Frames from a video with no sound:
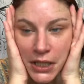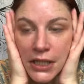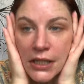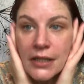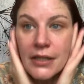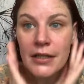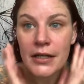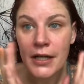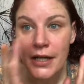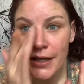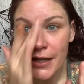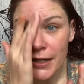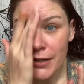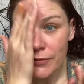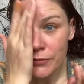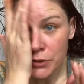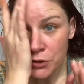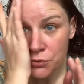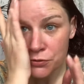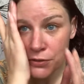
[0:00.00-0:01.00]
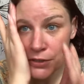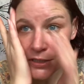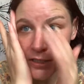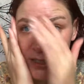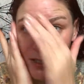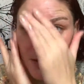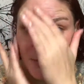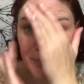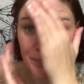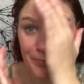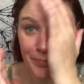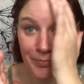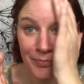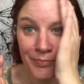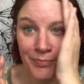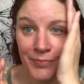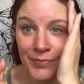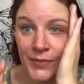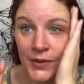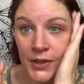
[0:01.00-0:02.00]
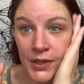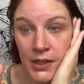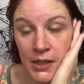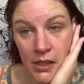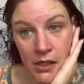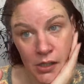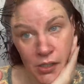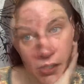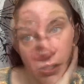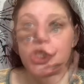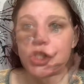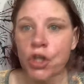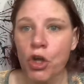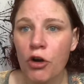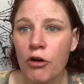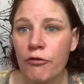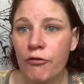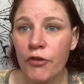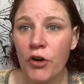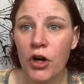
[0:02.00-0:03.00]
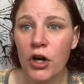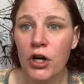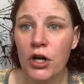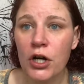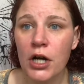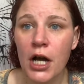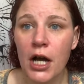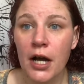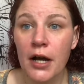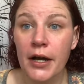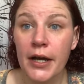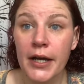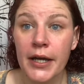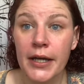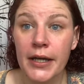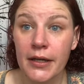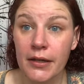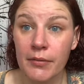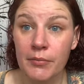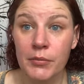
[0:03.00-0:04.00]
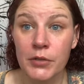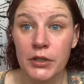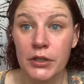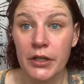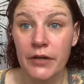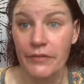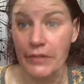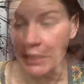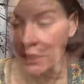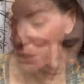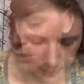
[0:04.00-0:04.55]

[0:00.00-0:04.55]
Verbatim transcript: that I have used it. So far, I am loving it.